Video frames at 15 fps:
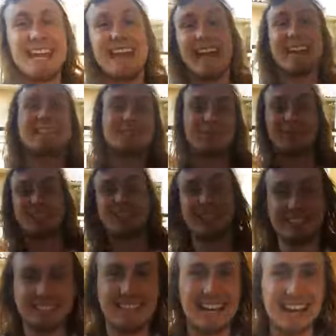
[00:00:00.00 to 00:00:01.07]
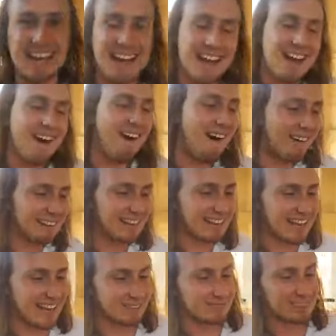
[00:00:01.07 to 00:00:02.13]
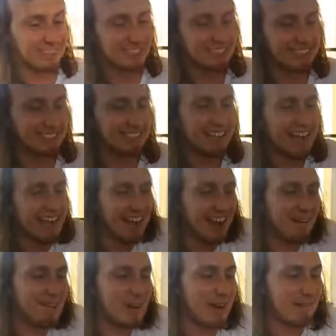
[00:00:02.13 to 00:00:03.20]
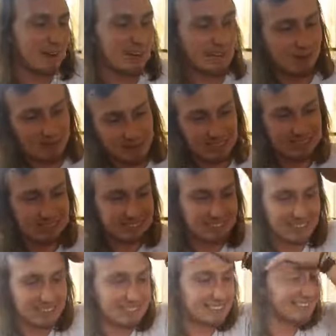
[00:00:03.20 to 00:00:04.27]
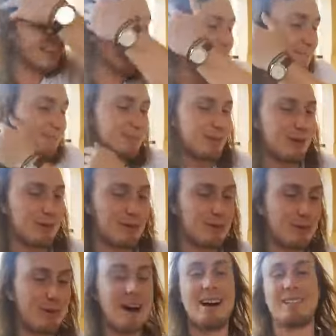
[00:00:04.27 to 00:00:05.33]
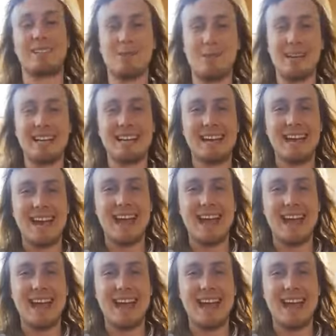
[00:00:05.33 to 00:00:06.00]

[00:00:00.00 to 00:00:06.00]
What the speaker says: next week, Tuesday, on the live session. If you have any questions, you can send them through throughout the week.